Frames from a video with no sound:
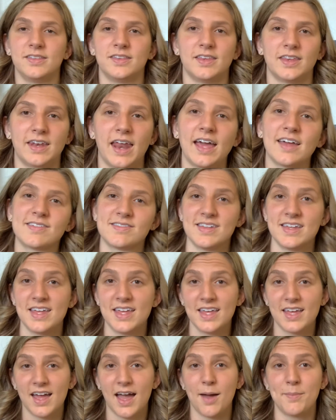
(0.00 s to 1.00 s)
The next
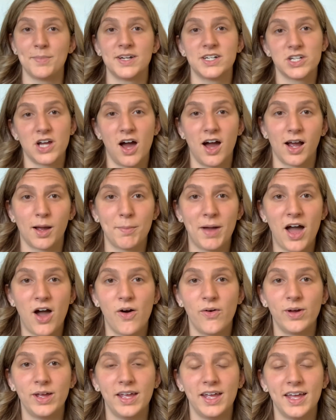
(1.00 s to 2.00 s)
thing I'm going to talk
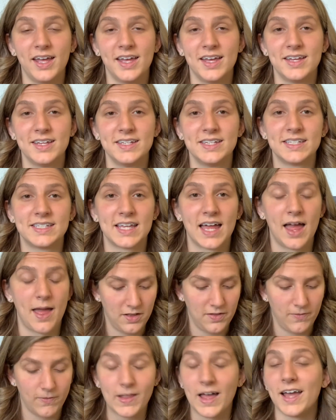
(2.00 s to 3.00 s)
about is
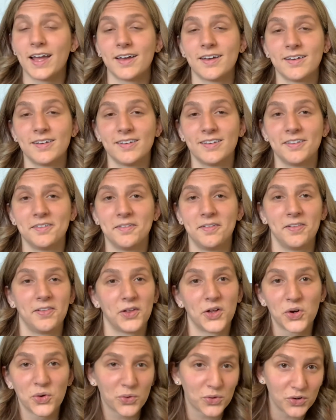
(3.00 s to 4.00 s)
like
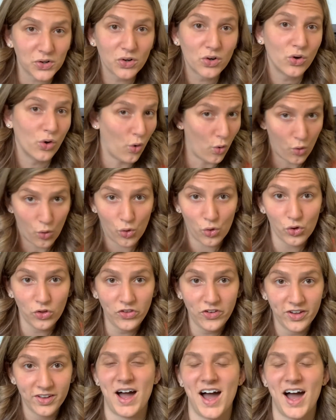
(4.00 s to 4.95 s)
literal gold.